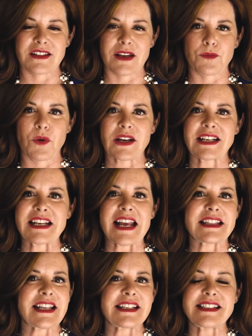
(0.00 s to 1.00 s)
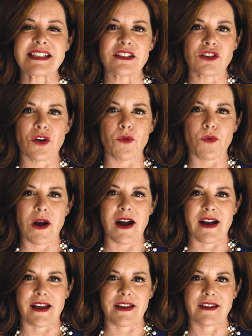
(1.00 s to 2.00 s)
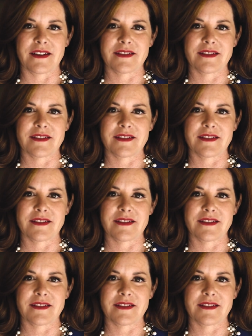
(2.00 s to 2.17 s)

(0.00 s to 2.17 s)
that they wanted, and they didn't know why.